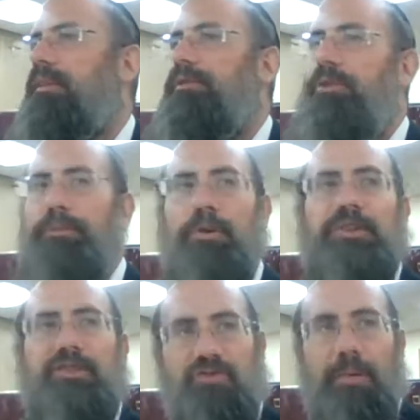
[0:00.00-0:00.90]
you blow
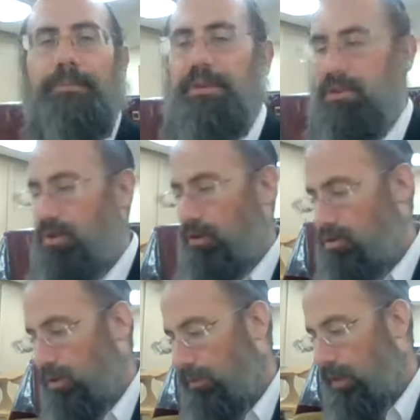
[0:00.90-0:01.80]
the trumpet to show your
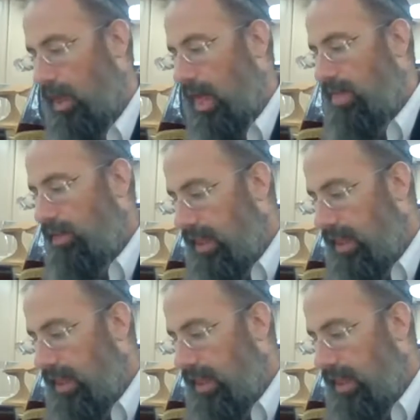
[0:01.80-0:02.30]
joy. The